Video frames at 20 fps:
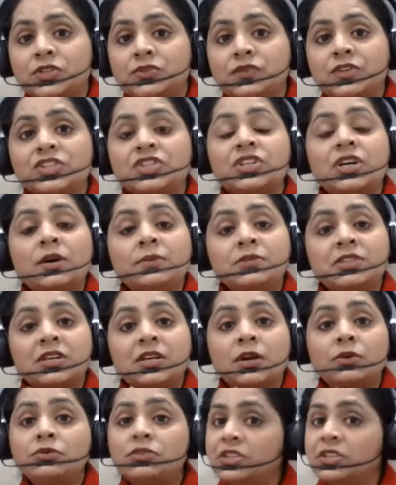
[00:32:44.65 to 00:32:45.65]
which comes
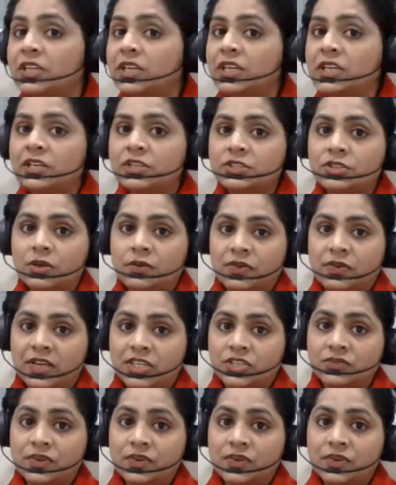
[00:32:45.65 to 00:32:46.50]
around 3 years of age,